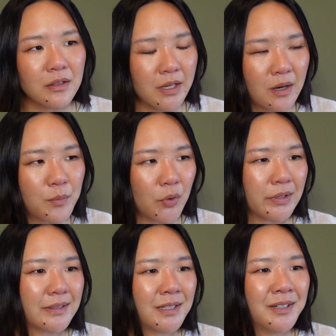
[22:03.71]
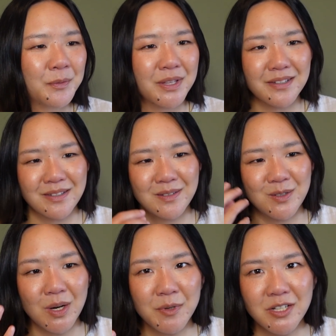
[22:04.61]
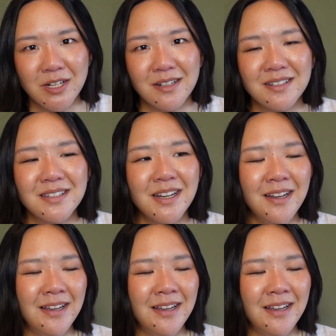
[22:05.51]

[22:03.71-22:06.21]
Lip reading: the young boy with his chubby cheeks